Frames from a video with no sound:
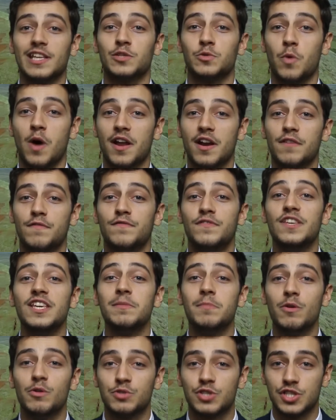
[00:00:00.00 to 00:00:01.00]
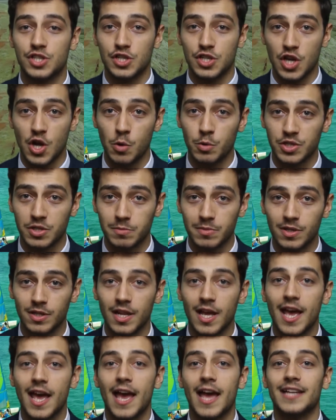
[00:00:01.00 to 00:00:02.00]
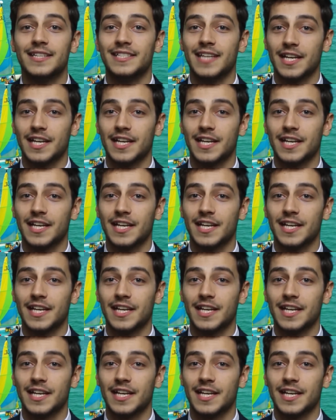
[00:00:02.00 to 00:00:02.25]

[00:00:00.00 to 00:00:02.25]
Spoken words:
is one of the most notable and